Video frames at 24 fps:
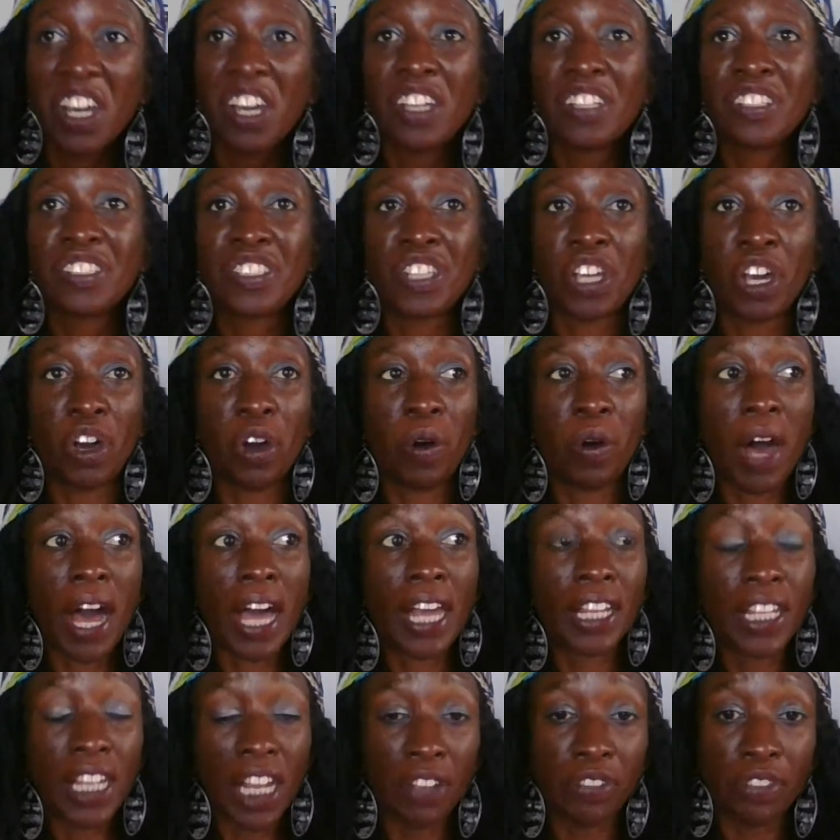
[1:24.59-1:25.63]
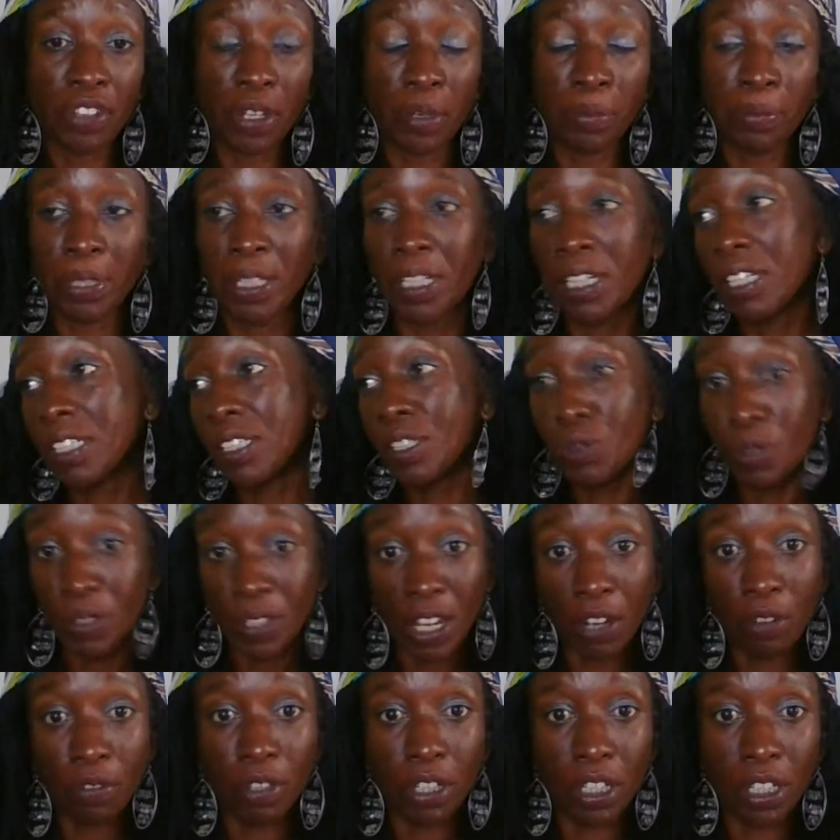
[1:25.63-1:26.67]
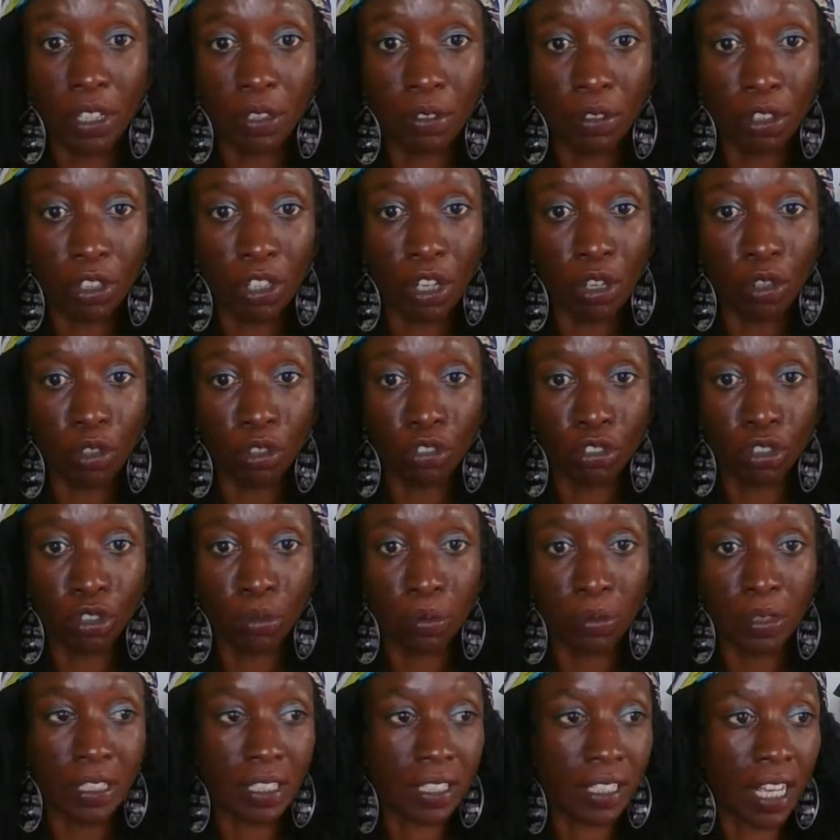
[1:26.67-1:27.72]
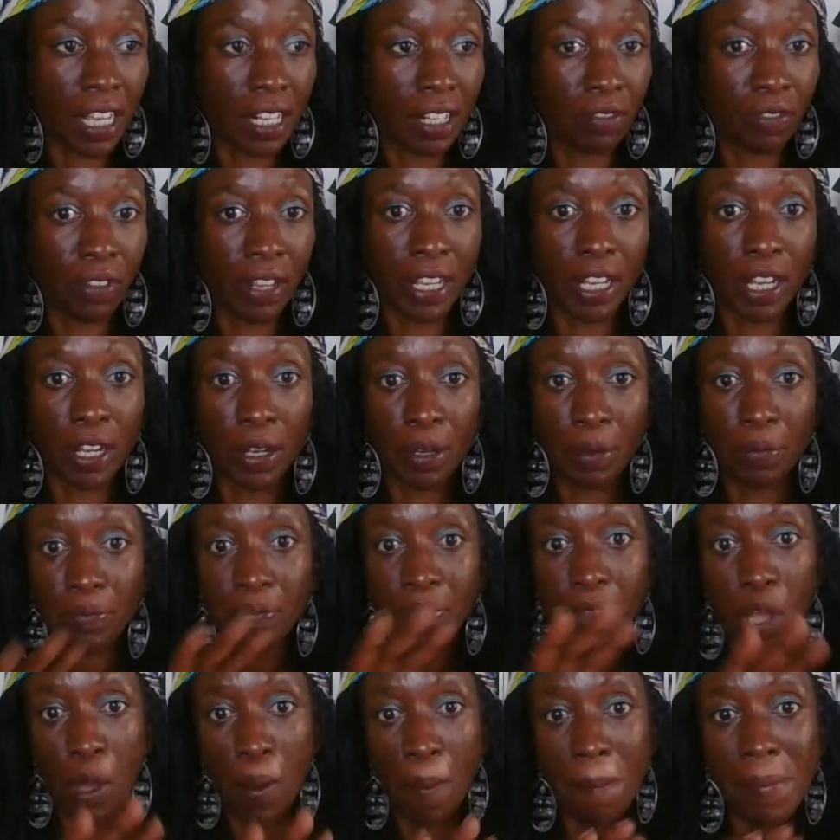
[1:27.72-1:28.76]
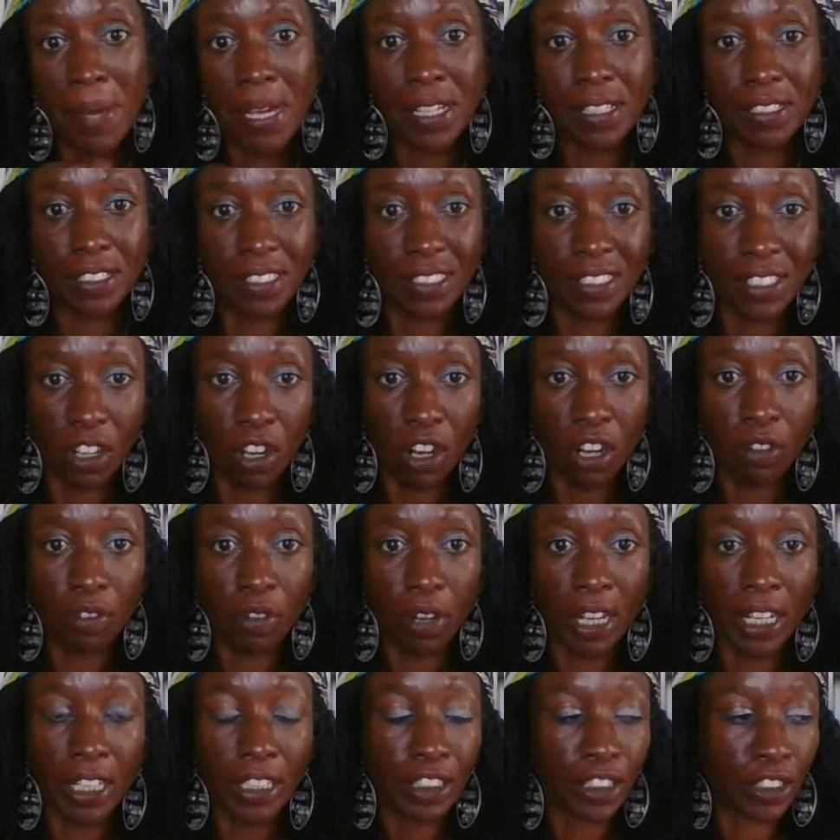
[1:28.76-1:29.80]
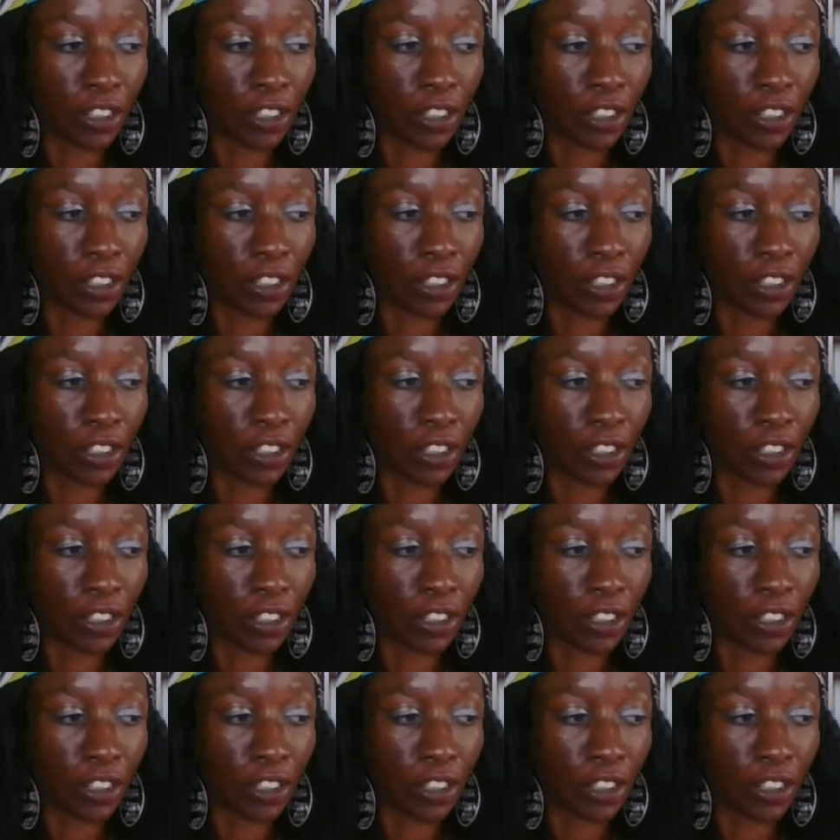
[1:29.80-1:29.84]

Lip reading: So I love it because with every, group, there's kind of like a main star, right?